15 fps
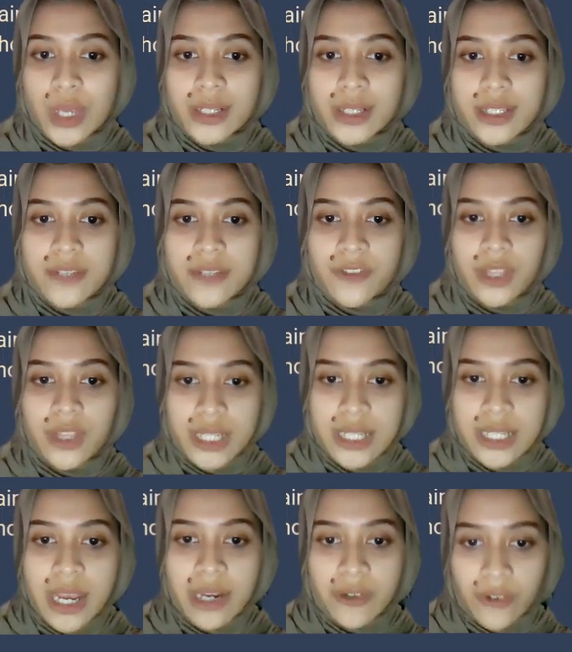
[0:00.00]
excessively
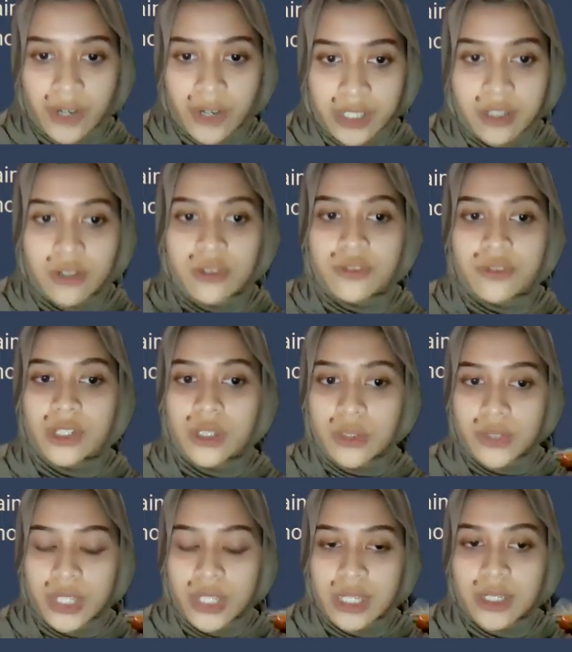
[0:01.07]
direct,
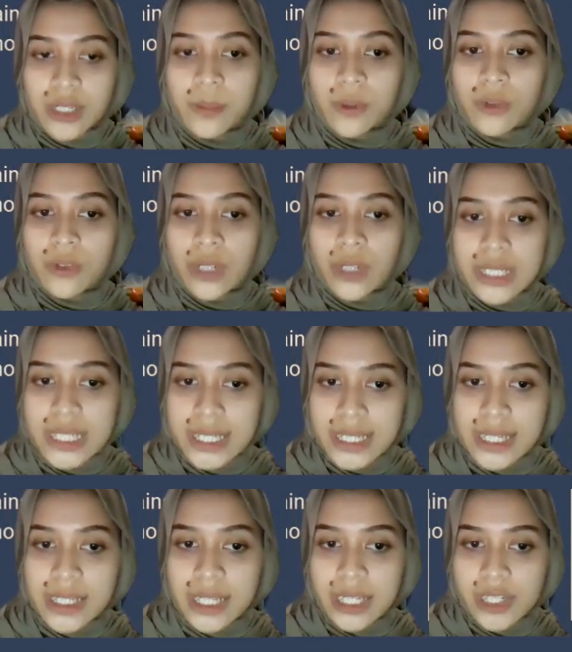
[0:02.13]
overlooking the
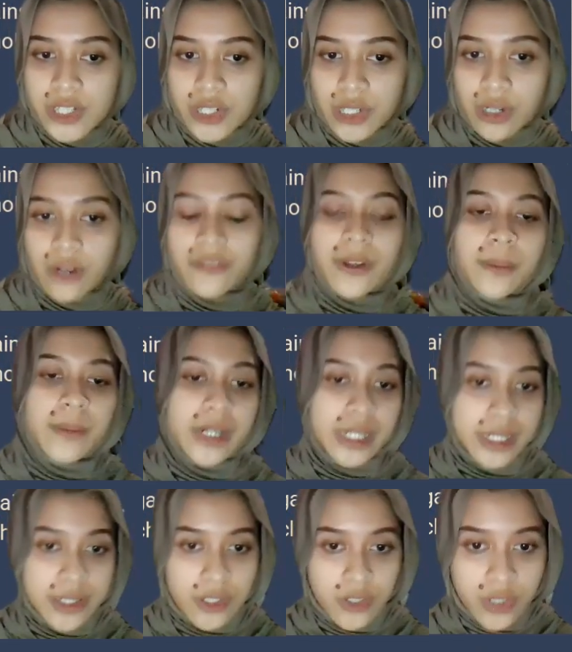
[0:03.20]
pluralistic nature of
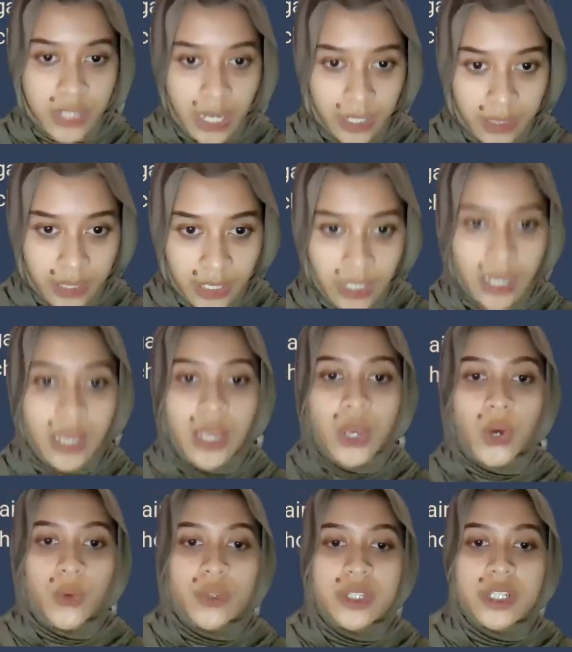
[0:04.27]
American society,
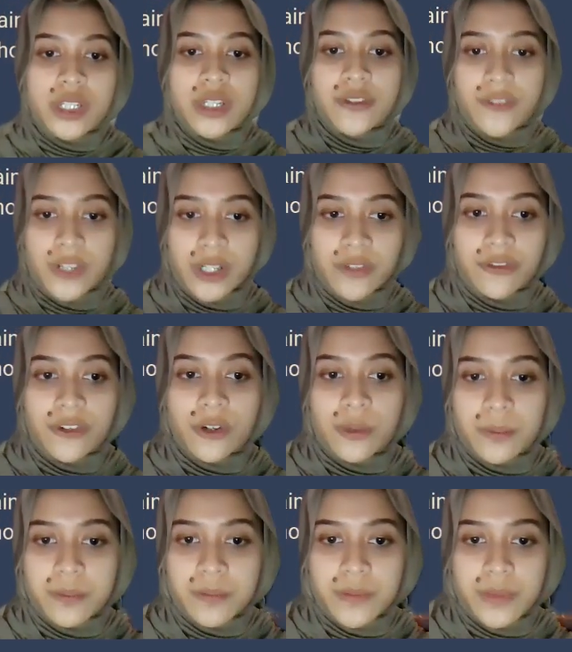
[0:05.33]
which differ
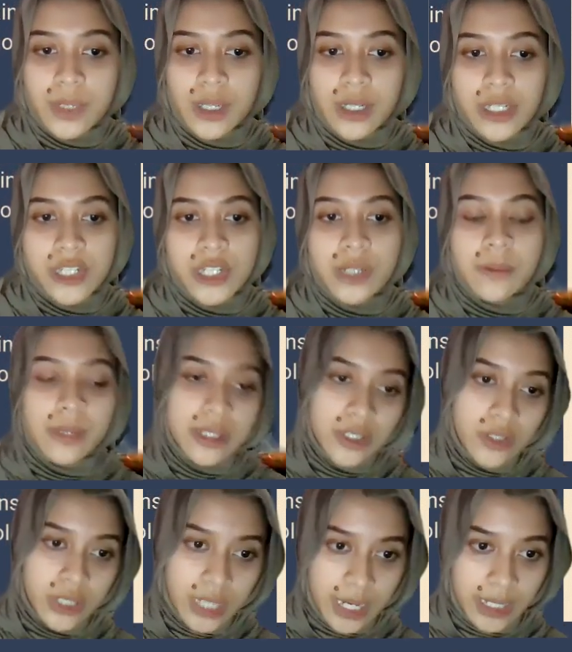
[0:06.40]
from German
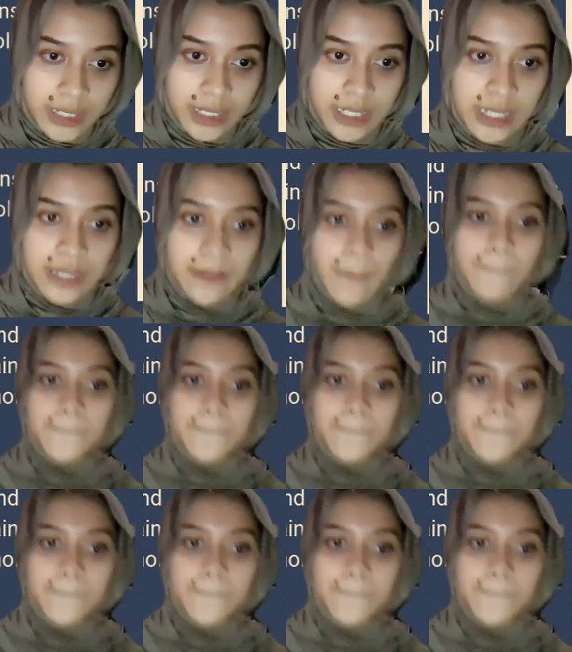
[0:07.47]
society.